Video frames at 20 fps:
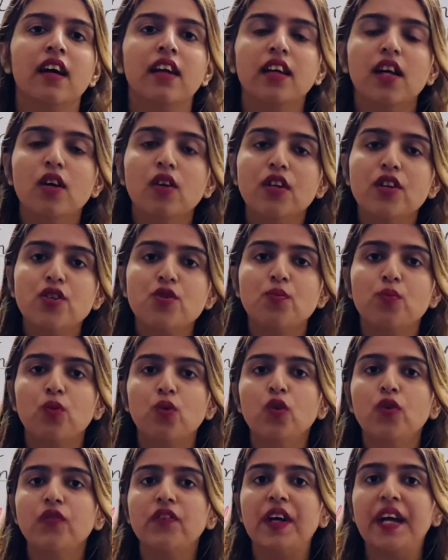Now let's
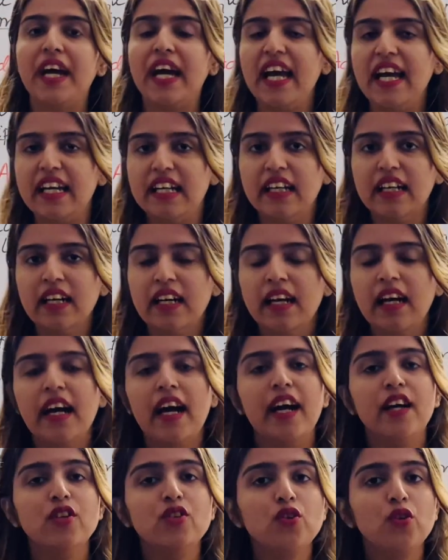move ahead
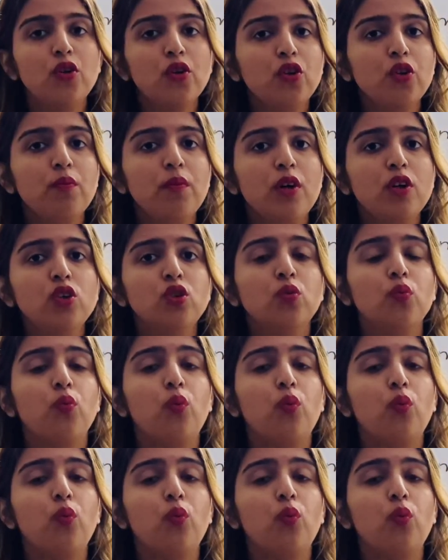and talk about